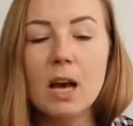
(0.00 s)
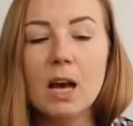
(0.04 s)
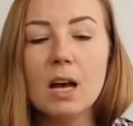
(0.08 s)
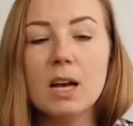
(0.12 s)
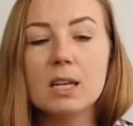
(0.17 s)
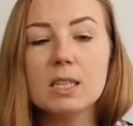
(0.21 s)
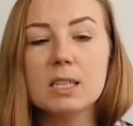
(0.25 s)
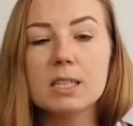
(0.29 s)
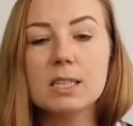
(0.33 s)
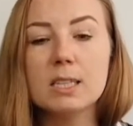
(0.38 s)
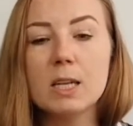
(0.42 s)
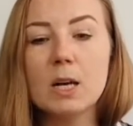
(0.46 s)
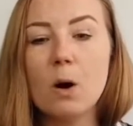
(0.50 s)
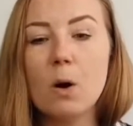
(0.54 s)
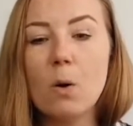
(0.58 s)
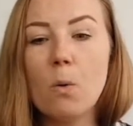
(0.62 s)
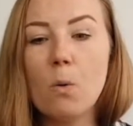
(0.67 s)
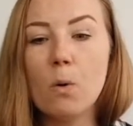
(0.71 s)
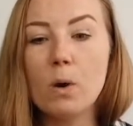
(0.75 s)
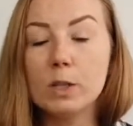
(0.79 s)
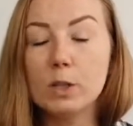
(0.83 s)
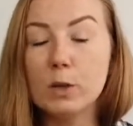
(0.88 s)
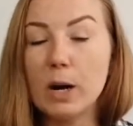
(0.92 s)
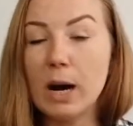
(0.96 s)

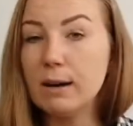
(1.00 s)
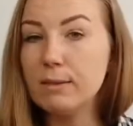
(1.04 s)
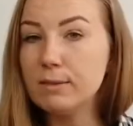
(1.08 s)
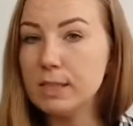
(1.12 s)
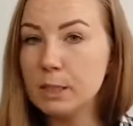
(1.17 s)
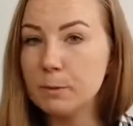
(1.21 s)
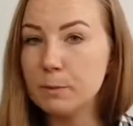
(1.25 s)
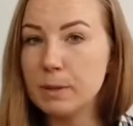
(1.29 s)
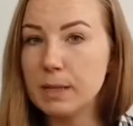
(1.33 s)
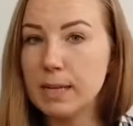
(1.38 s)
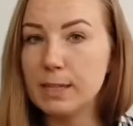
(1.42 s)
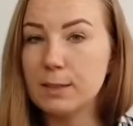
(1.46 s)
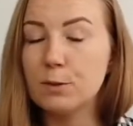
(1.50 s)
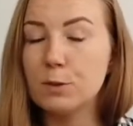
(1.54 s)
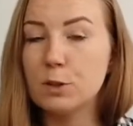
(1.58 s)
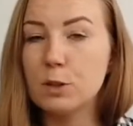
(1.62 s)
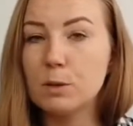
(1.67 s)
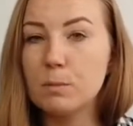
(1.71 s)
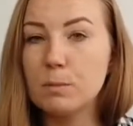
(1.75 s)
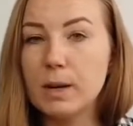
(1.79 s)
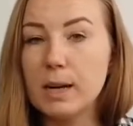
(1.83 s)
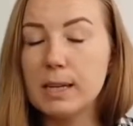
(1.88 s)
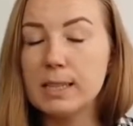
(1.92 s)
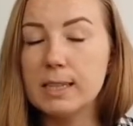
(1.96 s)
So you have this
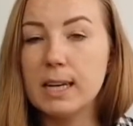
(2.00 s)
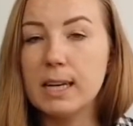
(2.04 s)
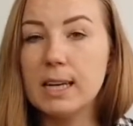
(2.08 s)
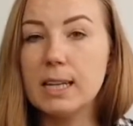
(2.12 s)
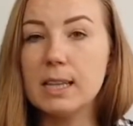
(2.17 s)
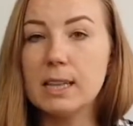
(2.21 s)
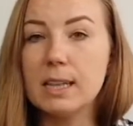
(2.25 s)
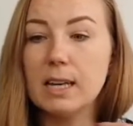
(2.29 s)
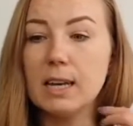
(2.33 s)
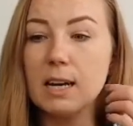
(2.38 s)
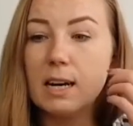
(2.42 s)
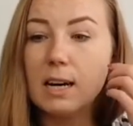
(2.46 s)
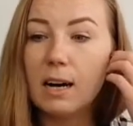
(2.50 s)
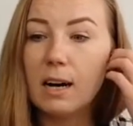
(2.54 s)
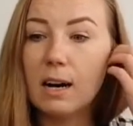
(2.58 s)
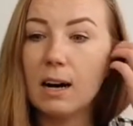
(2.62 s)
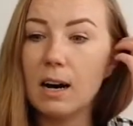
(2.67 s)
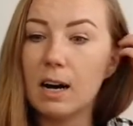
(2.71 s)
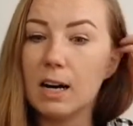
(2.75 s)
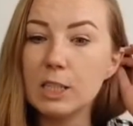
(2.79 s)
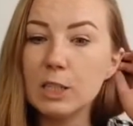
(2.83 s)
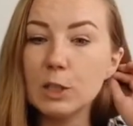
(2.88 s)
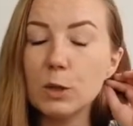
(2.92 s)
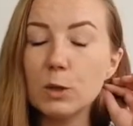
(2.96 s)
platform, and then
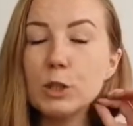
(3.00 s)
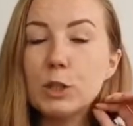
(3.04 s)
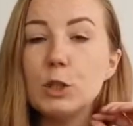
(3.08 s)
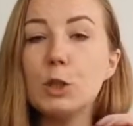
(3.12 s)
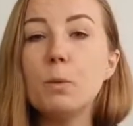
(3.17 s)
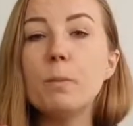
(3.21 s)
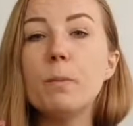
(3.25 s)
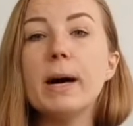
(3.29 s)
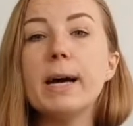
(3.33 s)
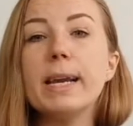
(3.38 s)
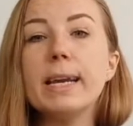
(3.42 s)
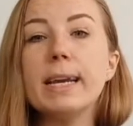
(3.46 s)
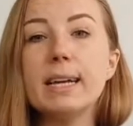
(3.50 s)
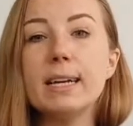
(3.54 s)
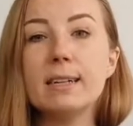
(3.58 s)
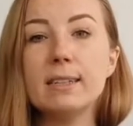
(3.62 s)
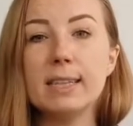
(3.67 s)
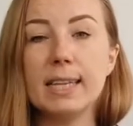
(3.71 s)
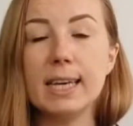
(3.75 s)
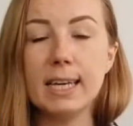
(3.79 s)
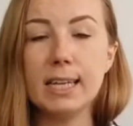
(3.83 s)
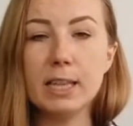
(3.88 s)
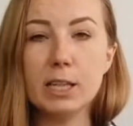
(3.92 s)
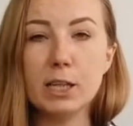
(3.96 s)
your numerical
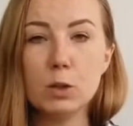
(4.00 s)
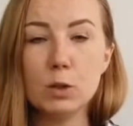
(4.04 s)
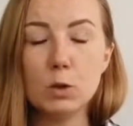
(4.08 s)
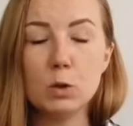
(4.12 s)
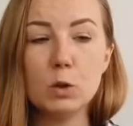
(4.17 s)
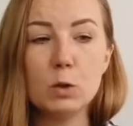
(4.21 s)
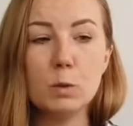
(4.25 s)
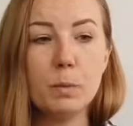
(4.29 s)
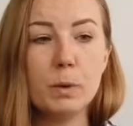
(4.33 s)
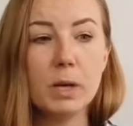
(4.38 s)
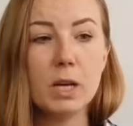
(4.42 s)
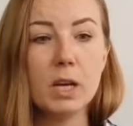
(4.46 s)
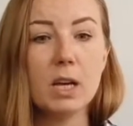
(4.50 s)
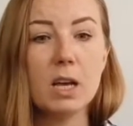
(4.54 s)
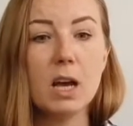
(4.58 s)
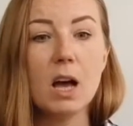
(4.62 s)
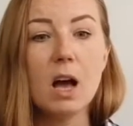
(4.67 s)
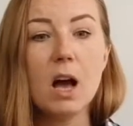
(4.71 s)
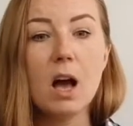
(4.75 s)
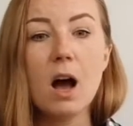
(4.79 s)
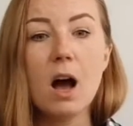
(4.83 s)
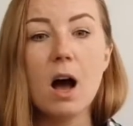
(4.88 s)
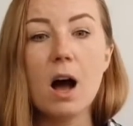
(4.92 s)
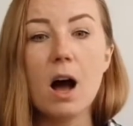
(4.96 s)
data could be
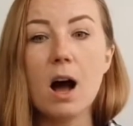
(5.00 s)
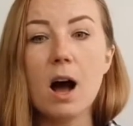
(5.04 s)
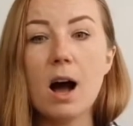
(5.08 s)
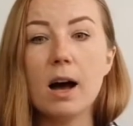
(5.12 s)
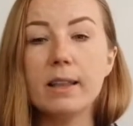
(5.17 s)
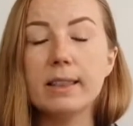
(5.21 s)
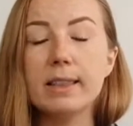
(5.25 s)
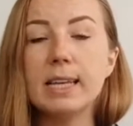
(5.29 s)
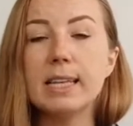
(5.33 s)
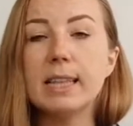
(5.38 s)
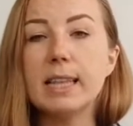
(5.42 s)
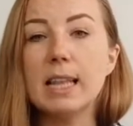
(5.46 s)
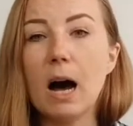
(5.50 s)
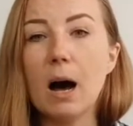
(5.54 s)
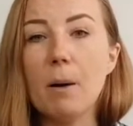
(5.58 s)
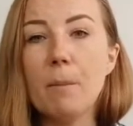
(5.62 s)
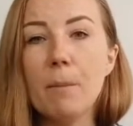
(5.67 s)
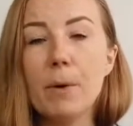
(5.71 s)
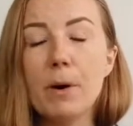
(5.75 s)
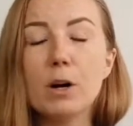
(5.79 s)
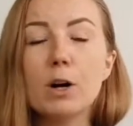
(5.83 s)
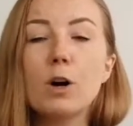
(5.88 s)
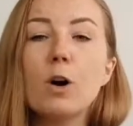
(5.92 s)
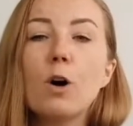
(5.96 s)
the
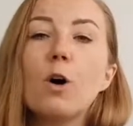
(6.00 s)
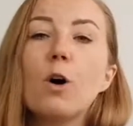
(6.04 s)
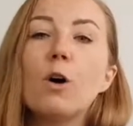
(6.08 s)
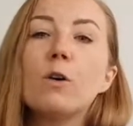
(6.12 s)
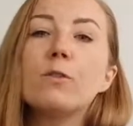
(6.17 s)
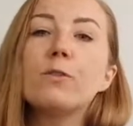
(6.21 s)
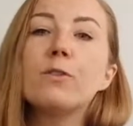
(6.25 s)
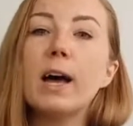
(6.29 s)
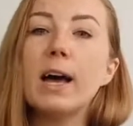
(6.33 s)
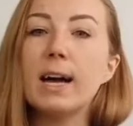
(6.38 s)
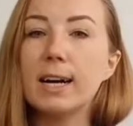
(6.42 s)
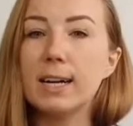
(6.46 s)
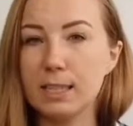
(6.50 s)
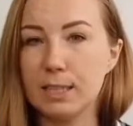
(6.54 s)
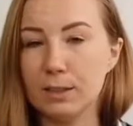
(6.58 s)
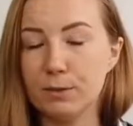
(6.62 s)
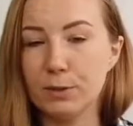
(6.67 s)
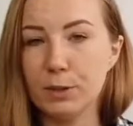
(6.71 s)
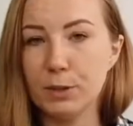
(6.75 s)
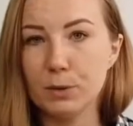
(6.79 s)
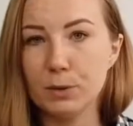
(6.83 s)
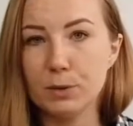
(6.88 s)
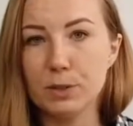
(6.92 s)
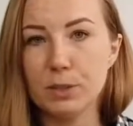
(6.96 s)
number of
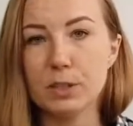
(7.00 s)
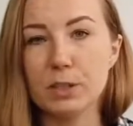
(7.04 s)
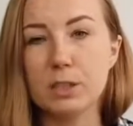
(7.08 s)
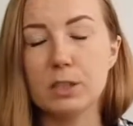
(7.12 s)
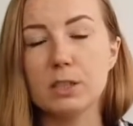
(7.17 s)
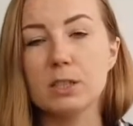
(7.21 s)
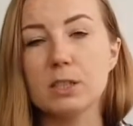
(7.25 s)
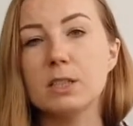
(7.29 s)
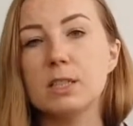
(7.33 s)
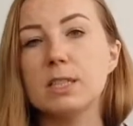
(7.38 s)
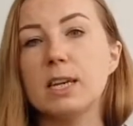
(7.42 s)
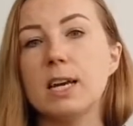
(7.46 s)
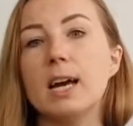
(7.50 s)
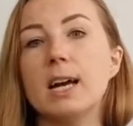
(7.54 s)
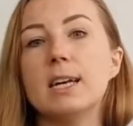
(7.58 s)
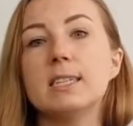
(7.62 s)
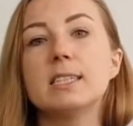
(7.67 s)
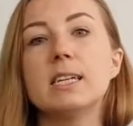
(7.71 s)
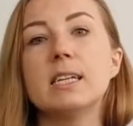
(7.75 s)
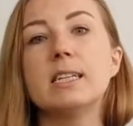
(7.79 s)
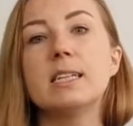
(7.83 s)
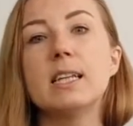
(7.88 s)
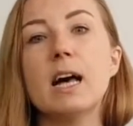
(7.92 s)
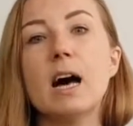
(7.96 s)
active users,
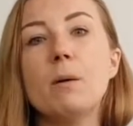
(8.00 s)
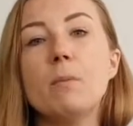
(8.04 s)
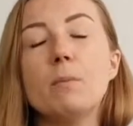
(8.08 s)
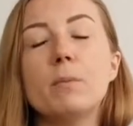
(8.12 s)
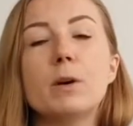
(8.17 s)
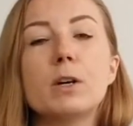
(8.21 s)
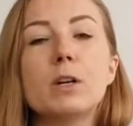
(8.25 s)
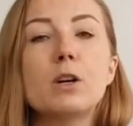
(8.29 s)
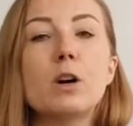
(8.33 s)
the number